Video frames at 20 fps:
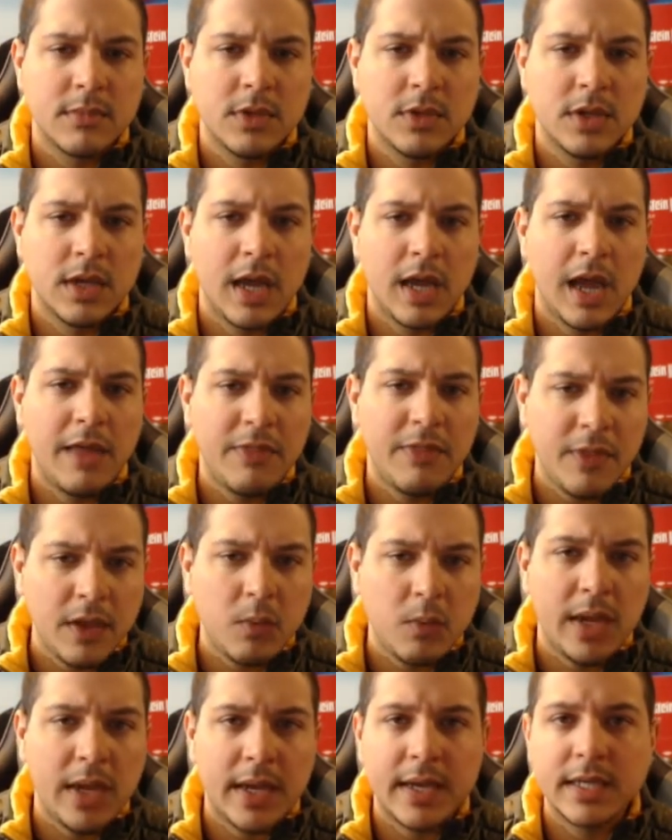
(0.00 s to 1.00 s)
I think
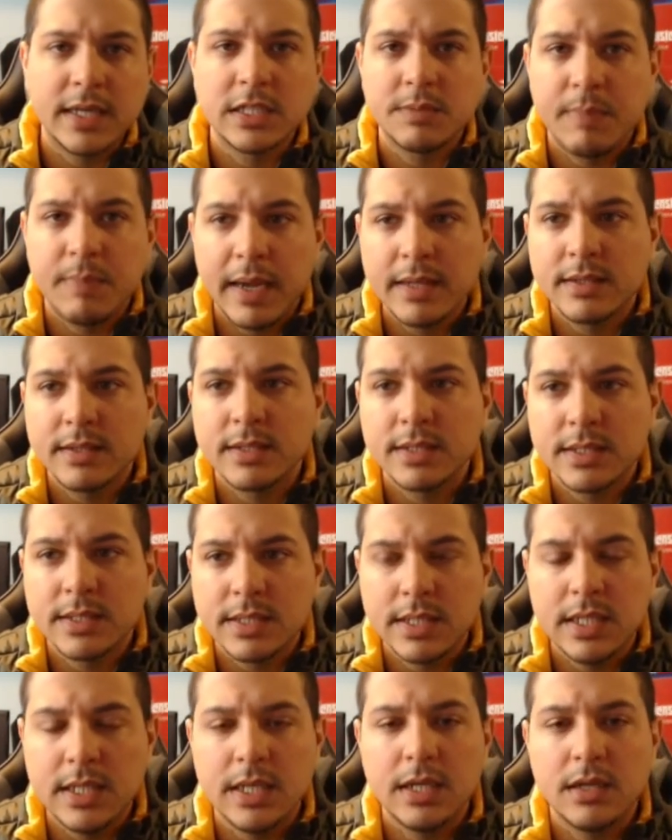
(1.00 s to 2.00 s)
we can expect to
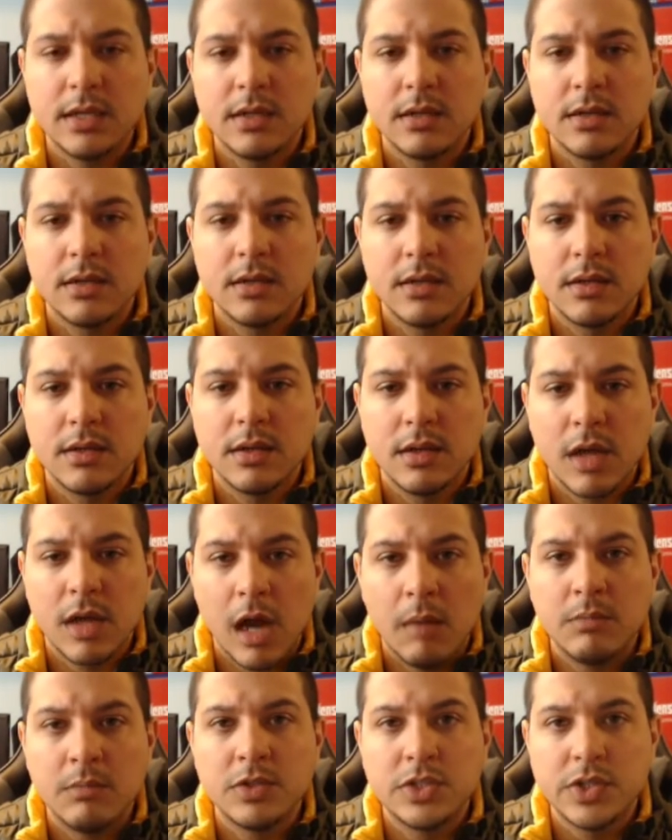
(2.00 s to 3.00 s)
see it
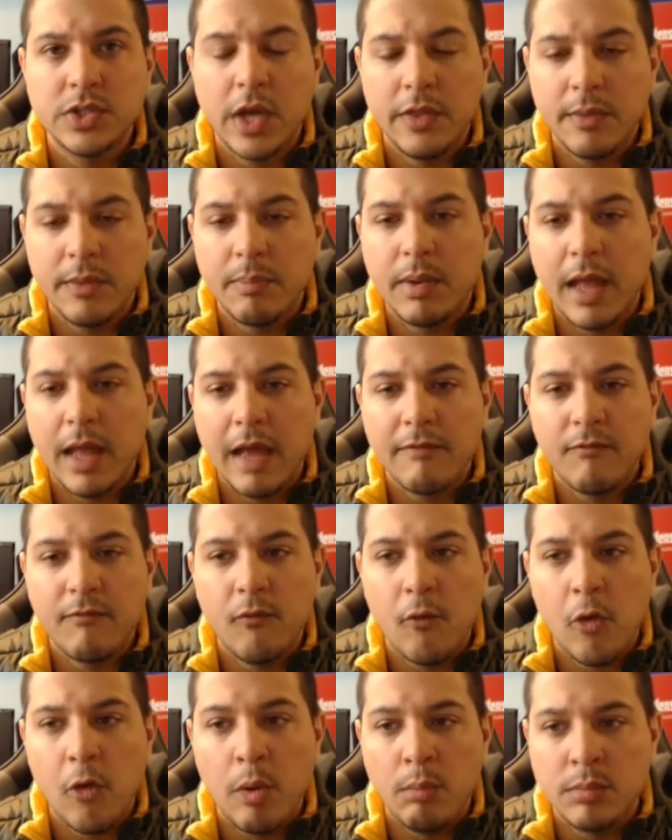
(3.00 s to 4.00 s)
come to other
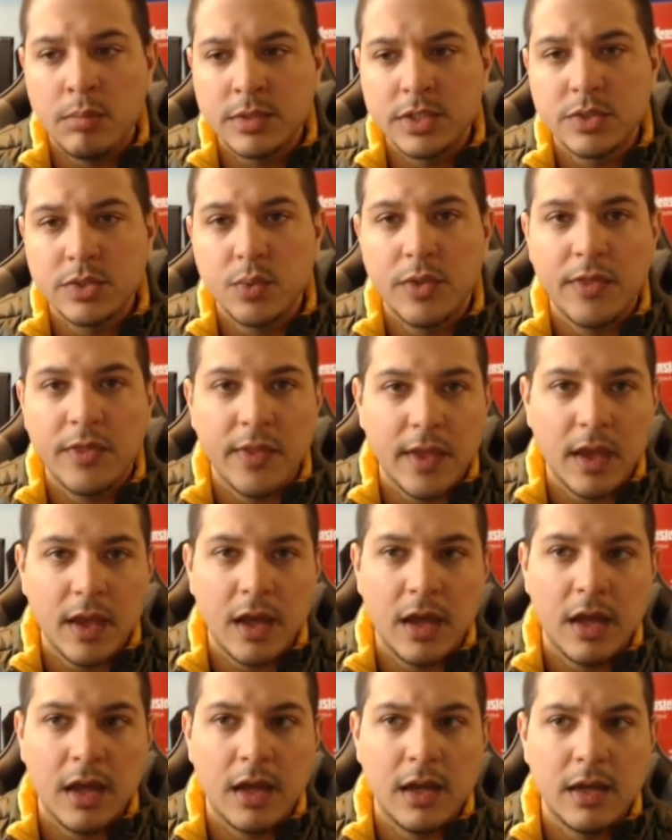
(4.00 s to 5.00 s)
platforms with it,
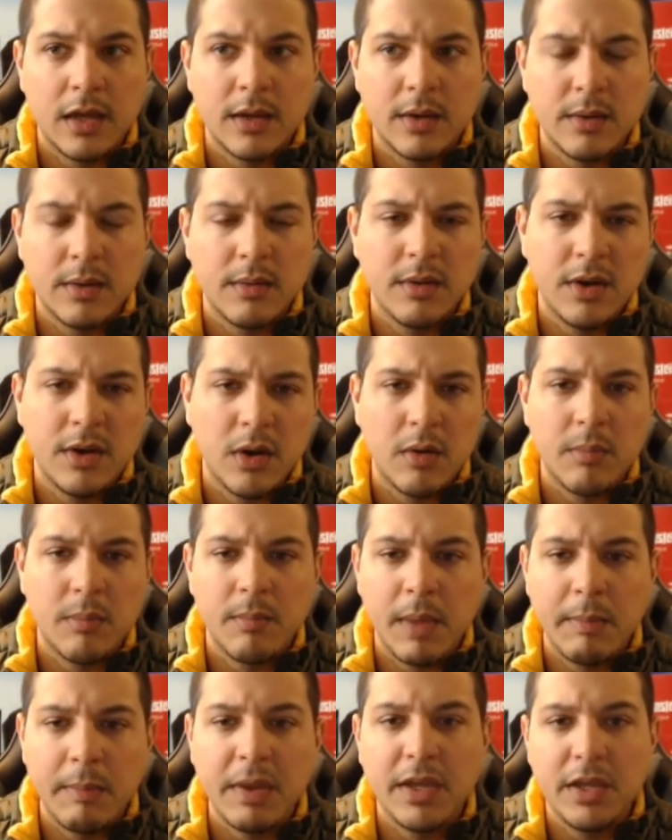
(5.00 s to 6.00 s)

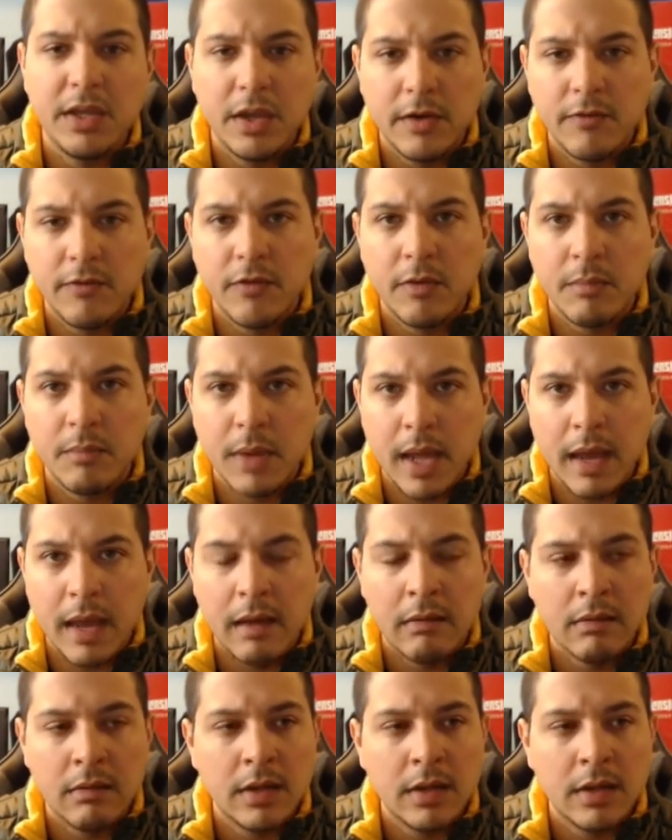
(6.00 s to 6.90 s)
maybe a year from now.